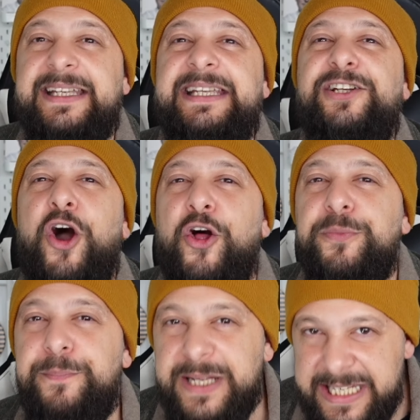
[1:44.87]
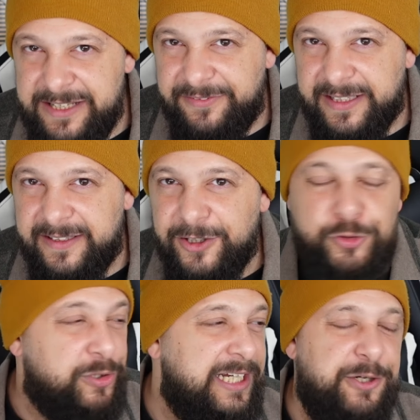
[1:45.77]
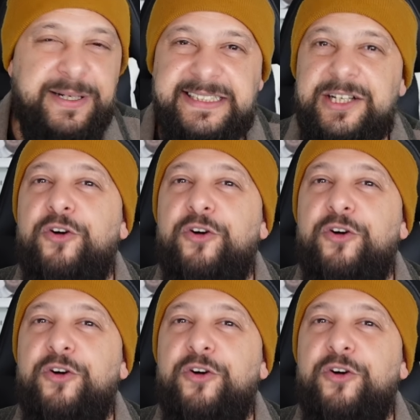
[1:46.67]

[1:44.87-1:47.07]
He can't believe it. Totally crazy.